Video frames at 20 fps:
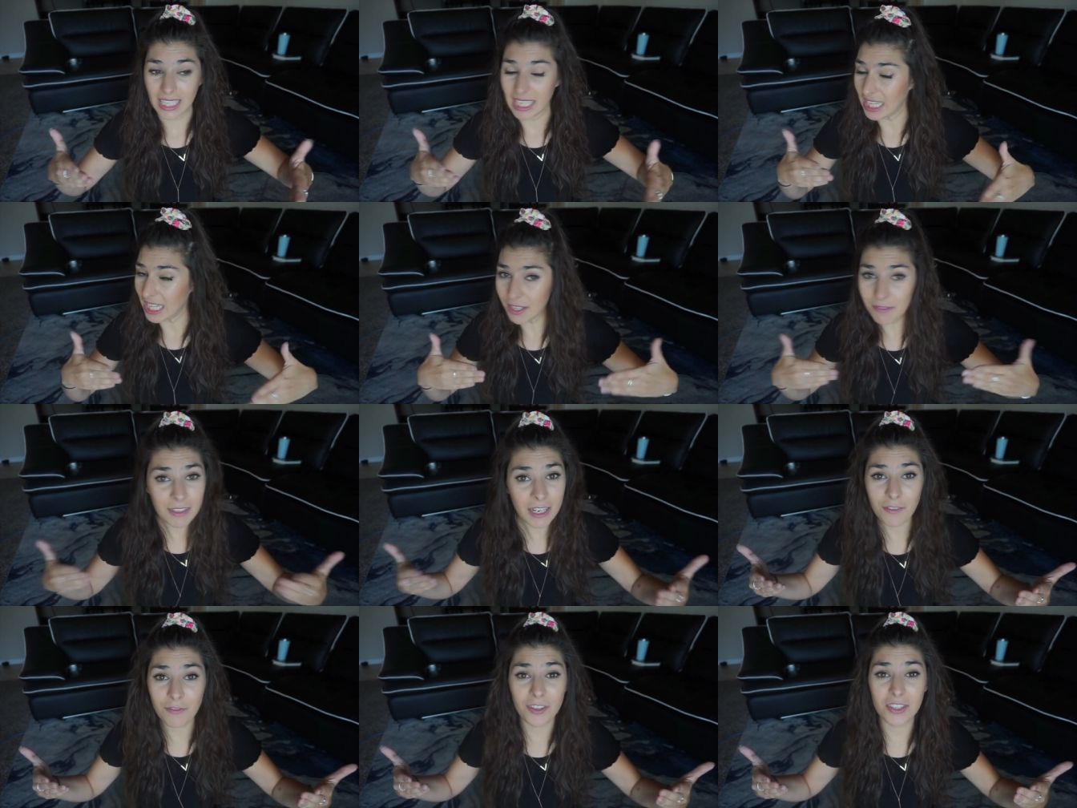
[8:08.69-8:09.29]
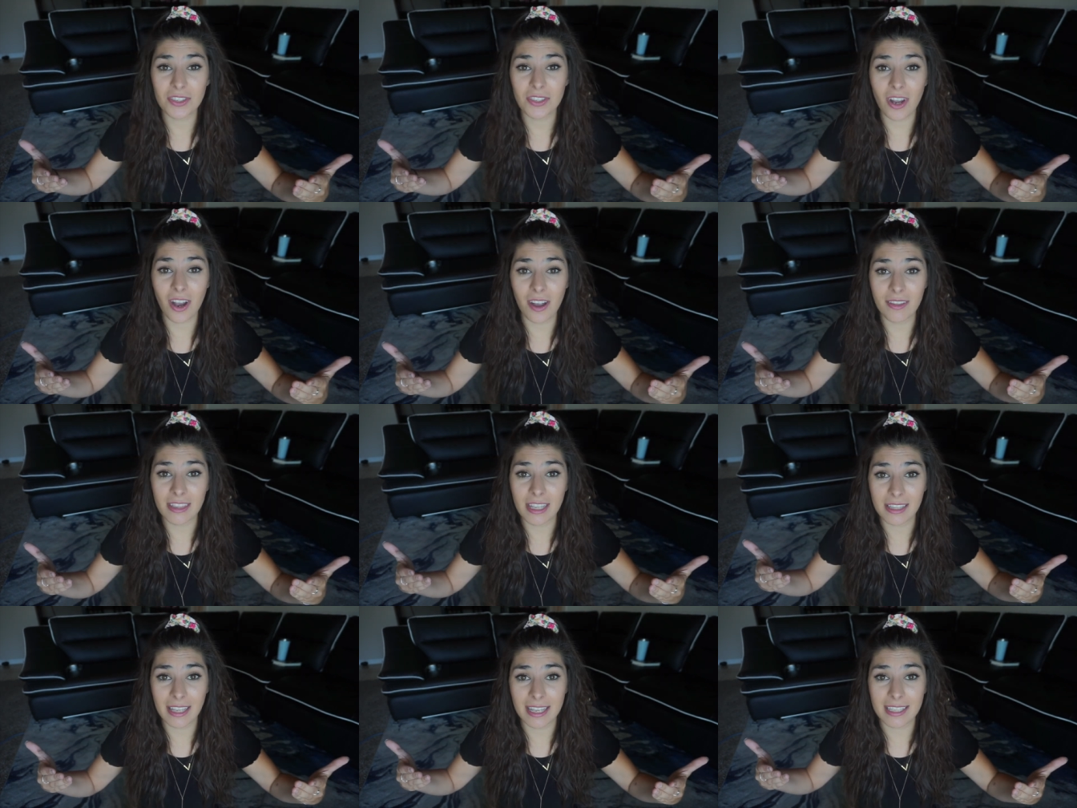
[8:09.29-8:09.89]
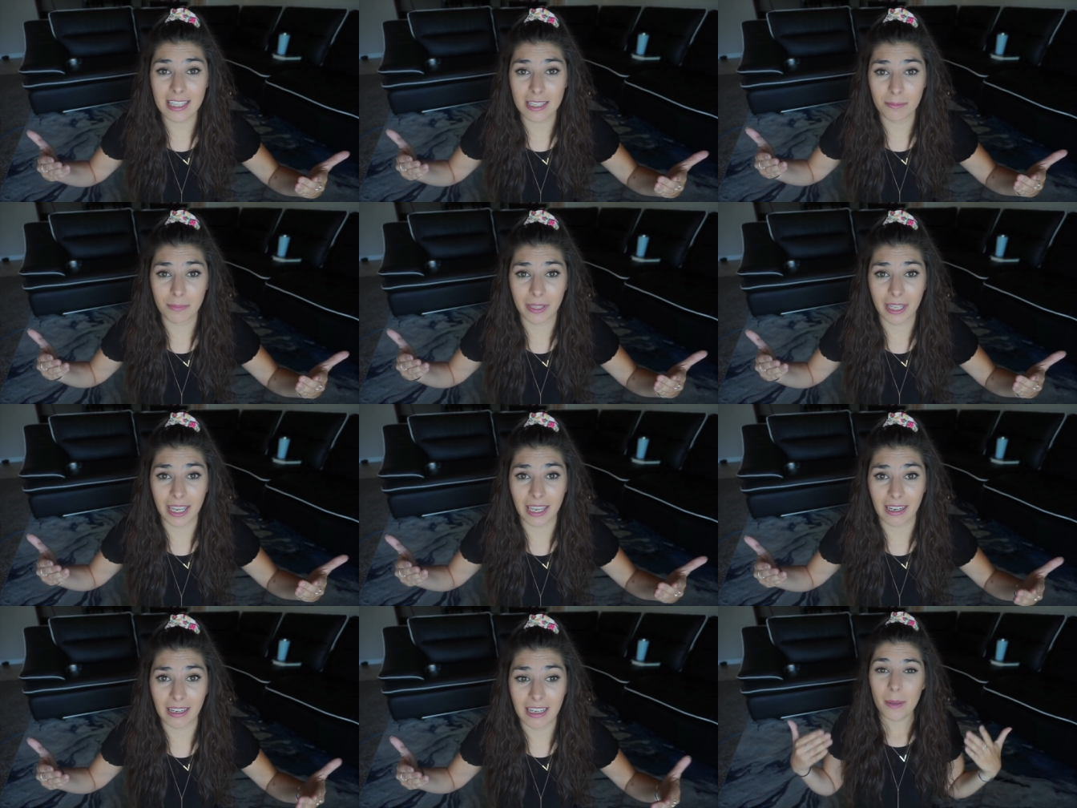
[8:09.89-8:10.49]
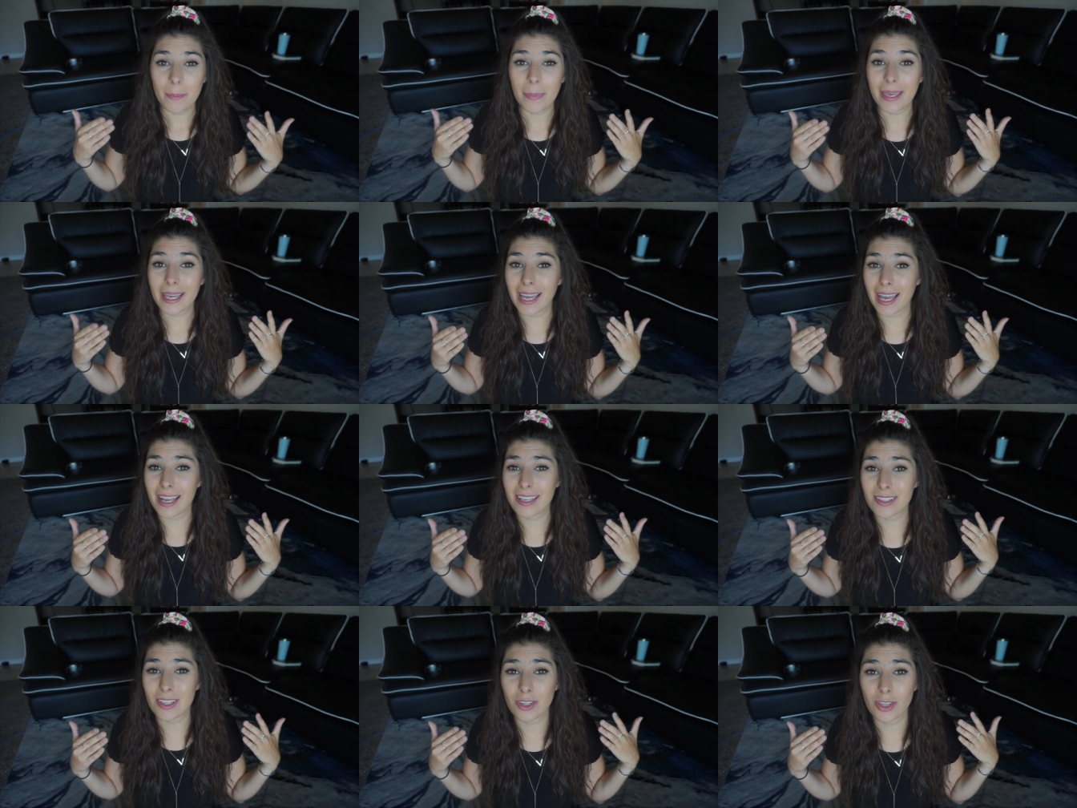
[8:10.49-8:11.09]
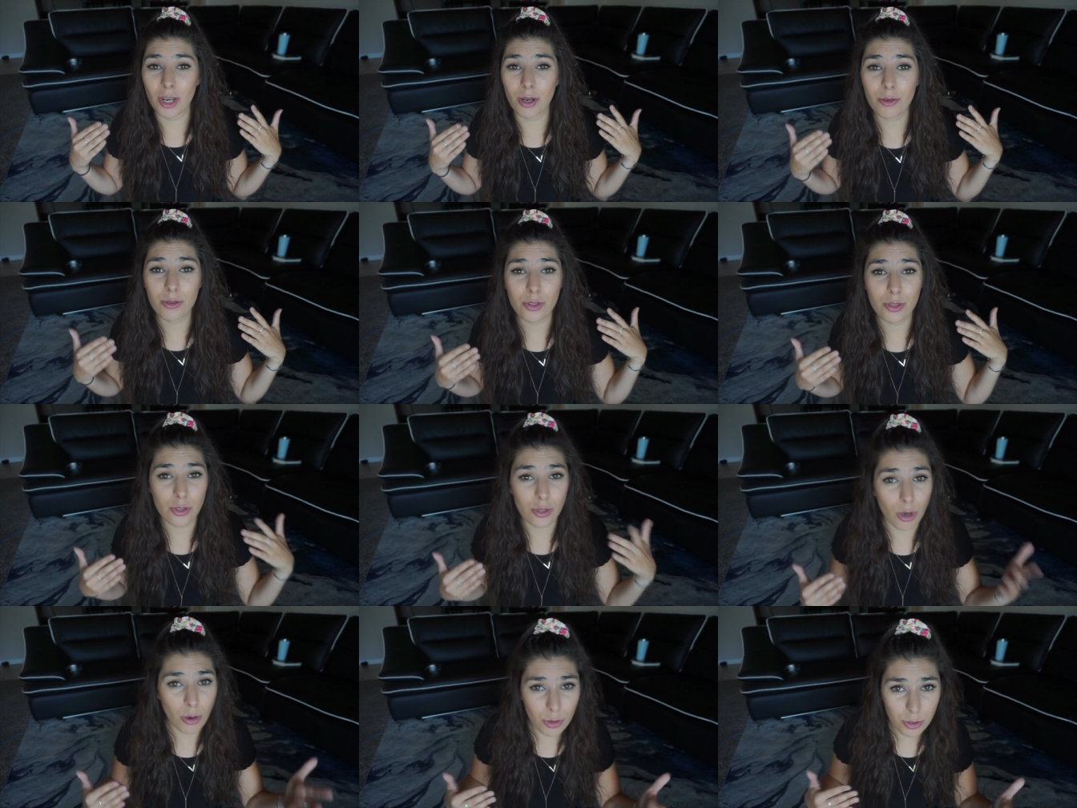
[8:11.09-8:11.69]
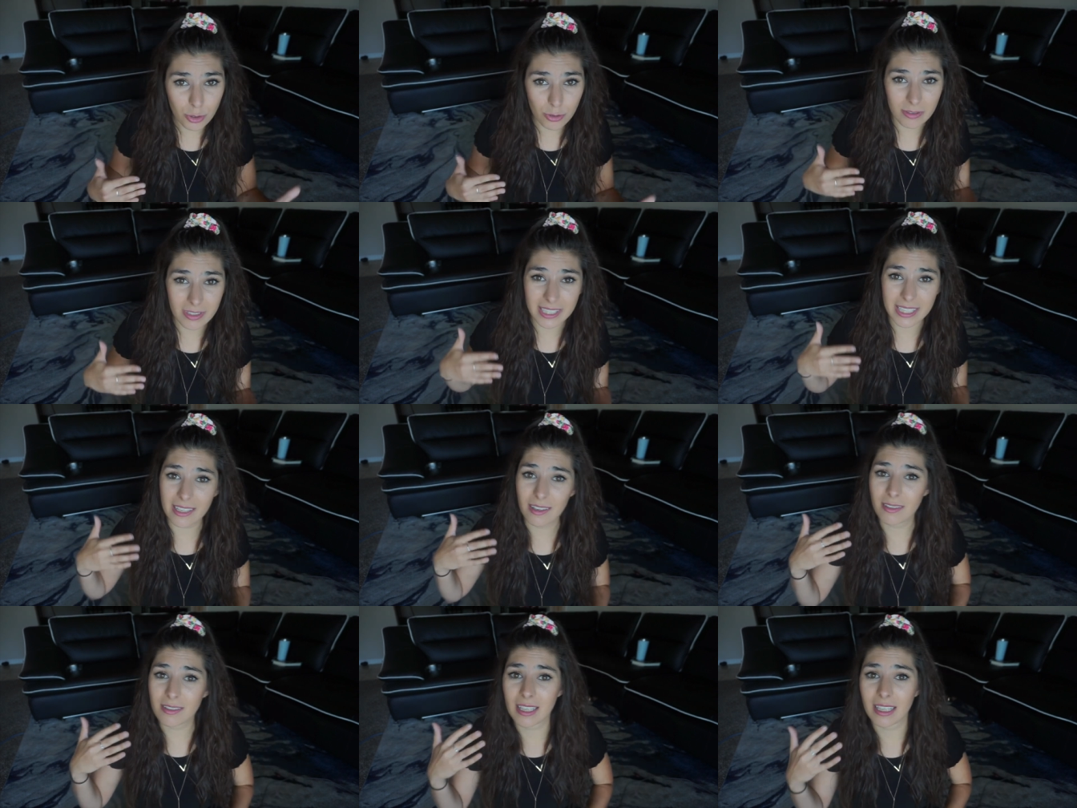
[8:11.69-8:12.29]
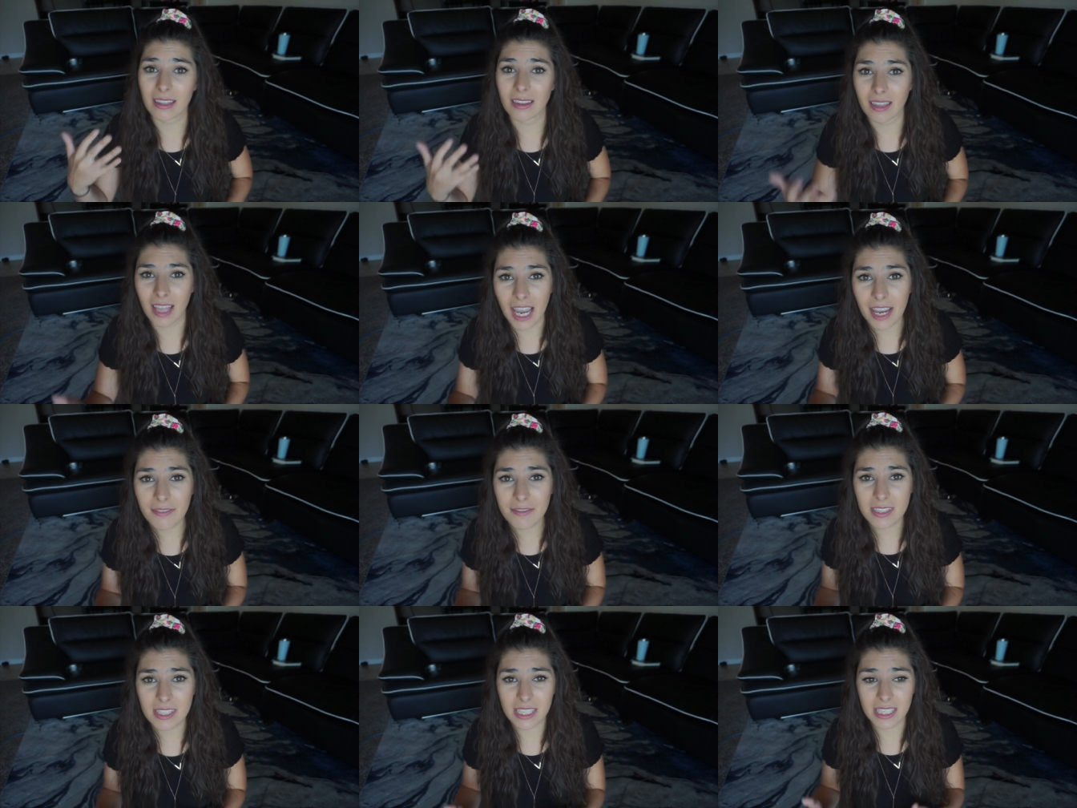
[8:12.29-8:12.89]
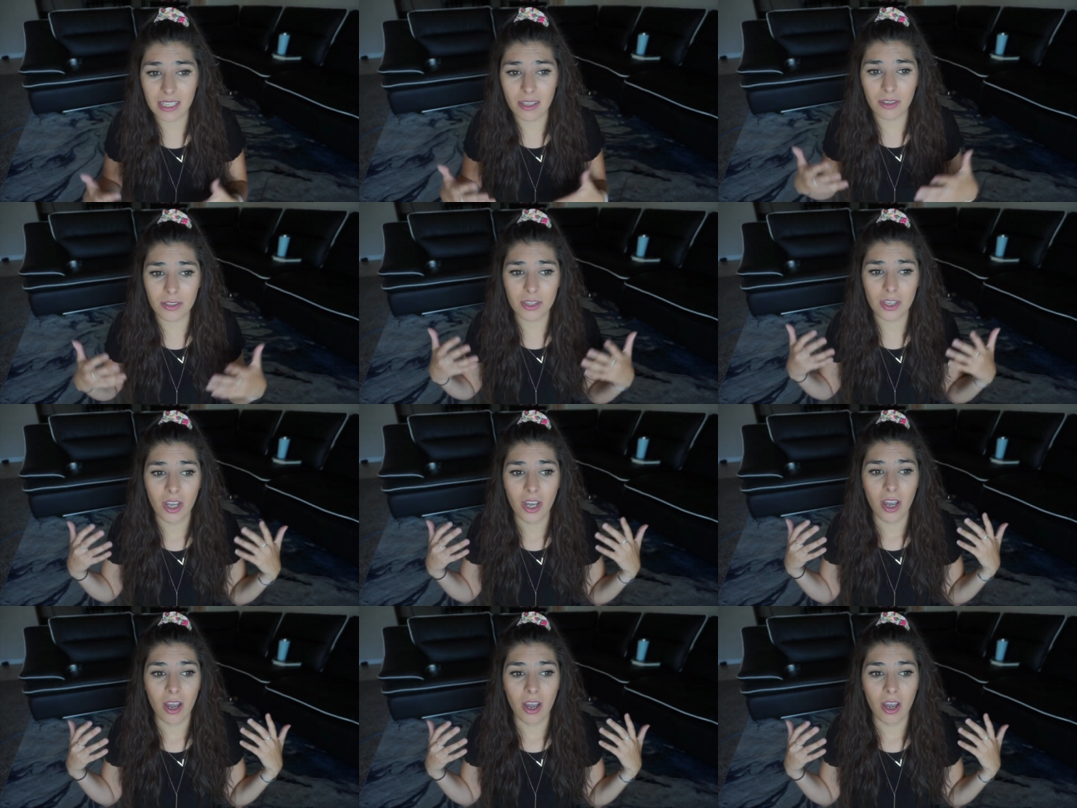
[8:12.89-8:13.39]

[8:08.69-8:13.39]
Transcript: even if it's not in the lesson plan, because those social skills and life skills